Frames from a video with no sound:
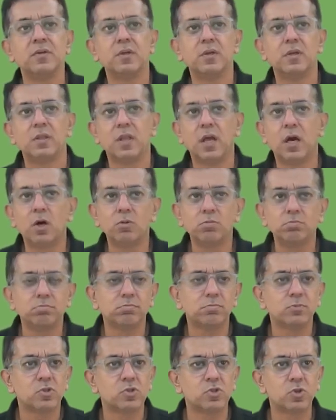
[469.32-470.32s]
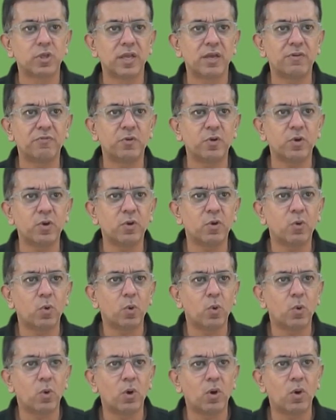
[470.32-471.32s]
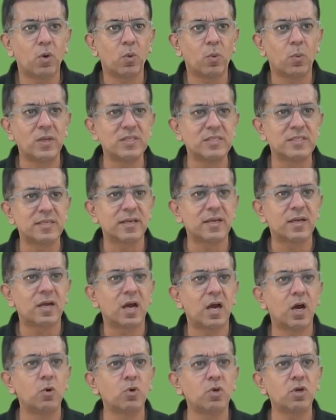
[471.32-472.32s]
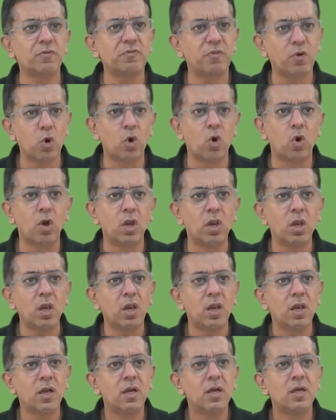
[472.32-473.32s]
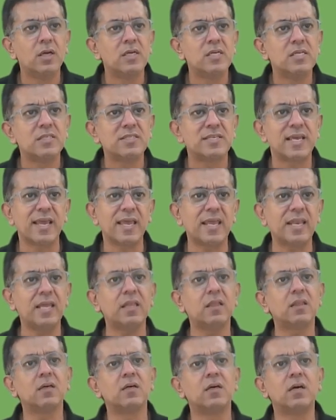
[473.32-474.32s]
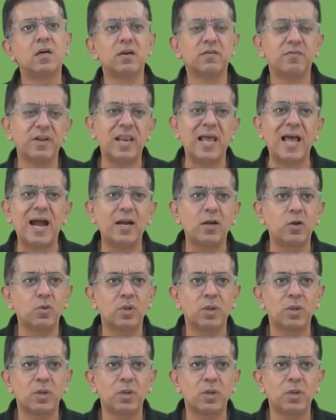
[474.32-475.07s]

Now, so therefore, one sec. Out of all Second and third will add to the